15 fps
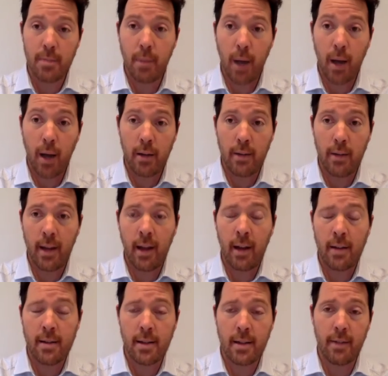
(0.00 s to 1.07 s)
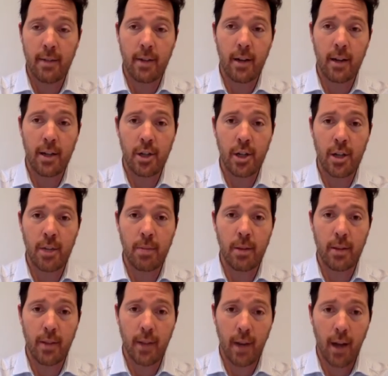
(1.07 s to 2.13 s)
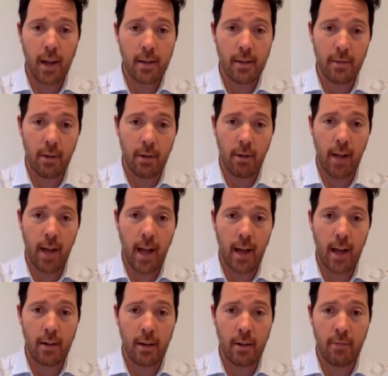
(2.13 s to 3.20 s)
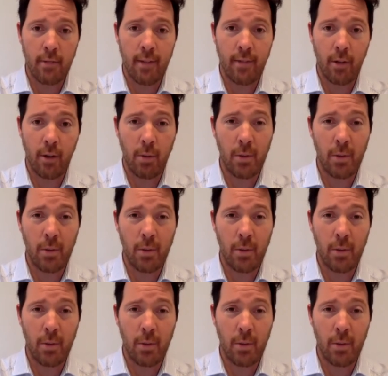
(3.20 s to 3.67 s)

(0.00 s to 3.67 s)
But, you know, they are significantly cheaper than the likes of L'Oreal and, and Revlon.